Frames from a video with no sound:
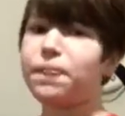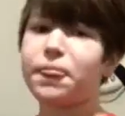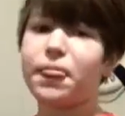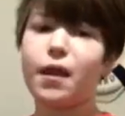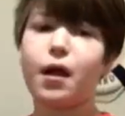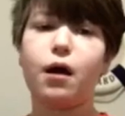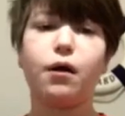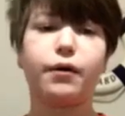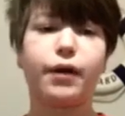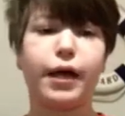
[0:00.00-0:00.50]

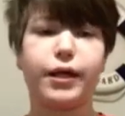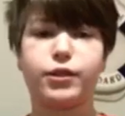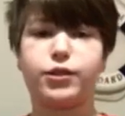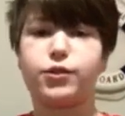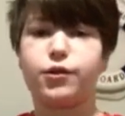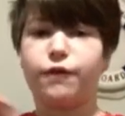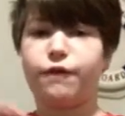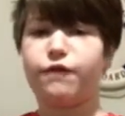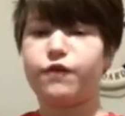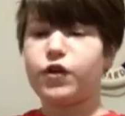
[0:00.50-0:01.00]
Okay, so
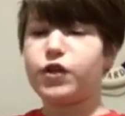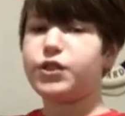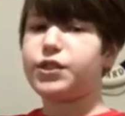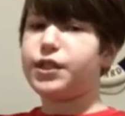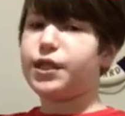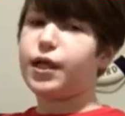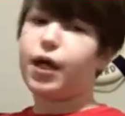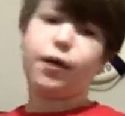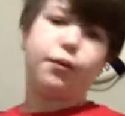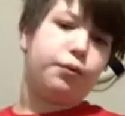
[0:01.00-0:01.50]
the first thing
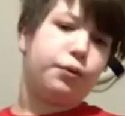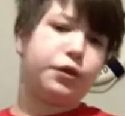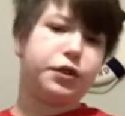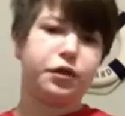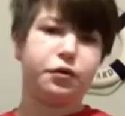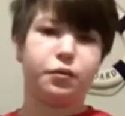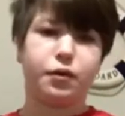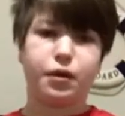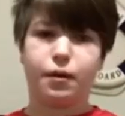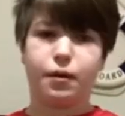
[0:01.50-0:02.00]
I really
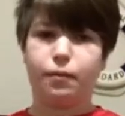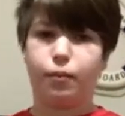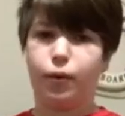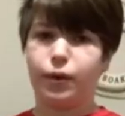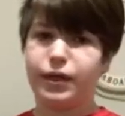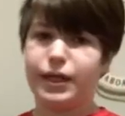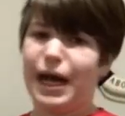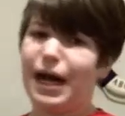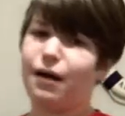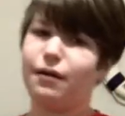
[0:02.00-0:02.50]
want to point
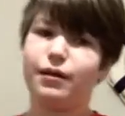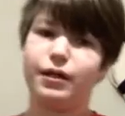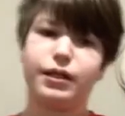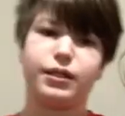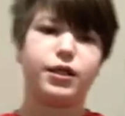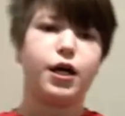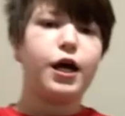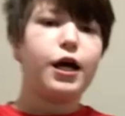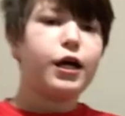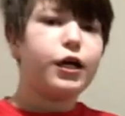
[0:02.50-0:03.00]
out is
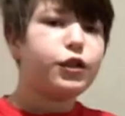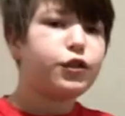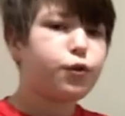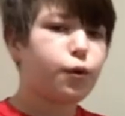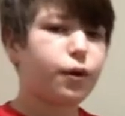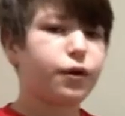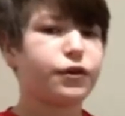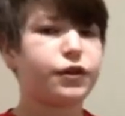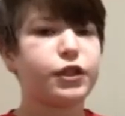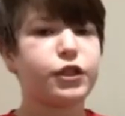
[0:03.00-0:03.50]

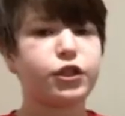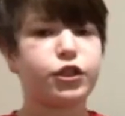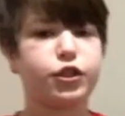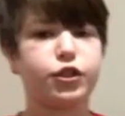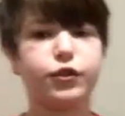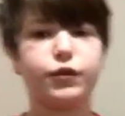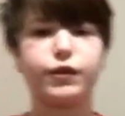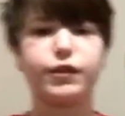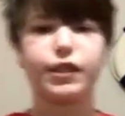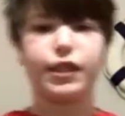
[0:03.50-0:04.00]
Dorothy's
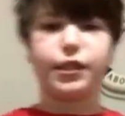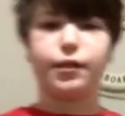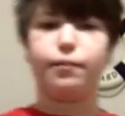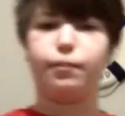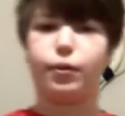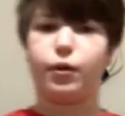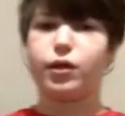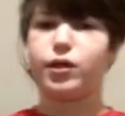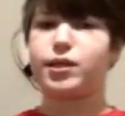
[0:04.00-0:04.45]
shoes in the books